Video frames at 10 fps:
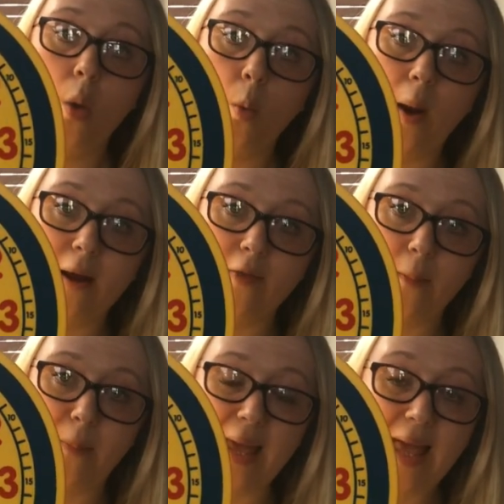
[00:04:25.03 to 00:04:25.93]
where the
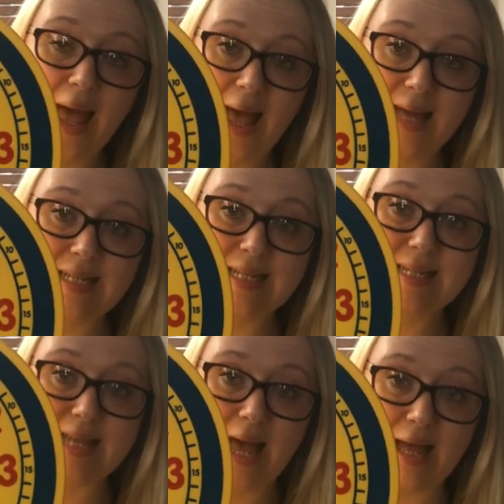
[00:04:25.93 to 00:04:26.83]
big hand is
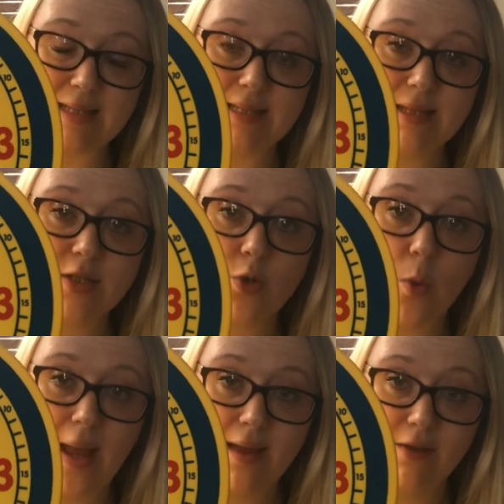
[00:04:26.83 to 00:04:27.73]
at the
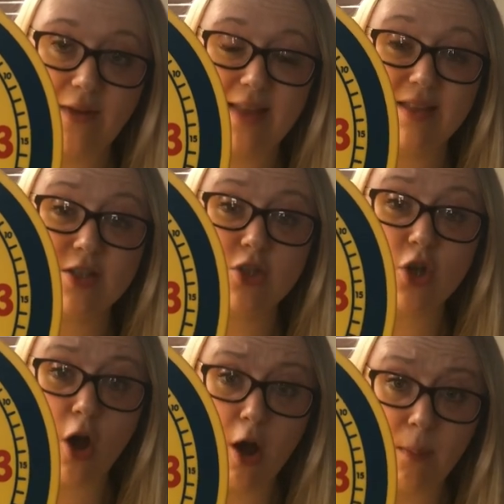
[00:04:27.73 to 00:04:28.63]
12 at the
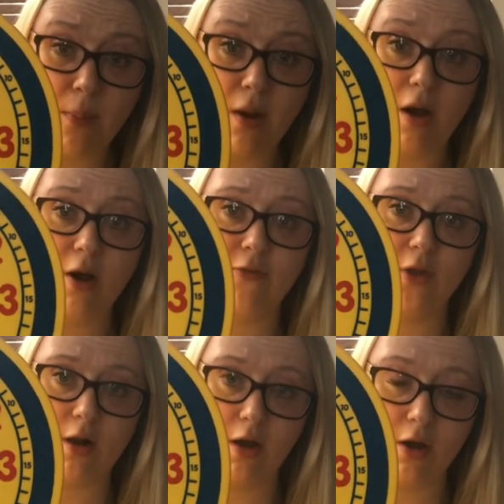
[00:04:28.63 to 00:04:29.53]
top of the
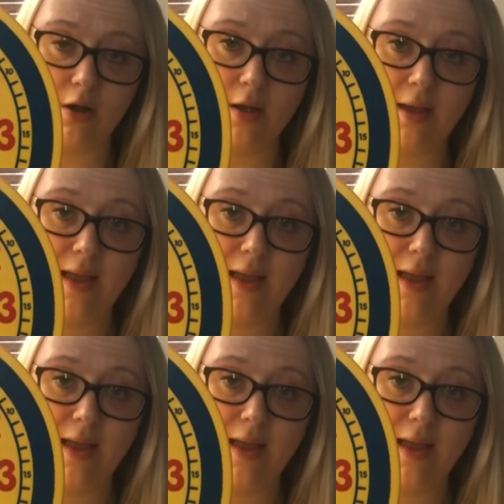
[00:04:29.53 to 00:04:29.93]
clock.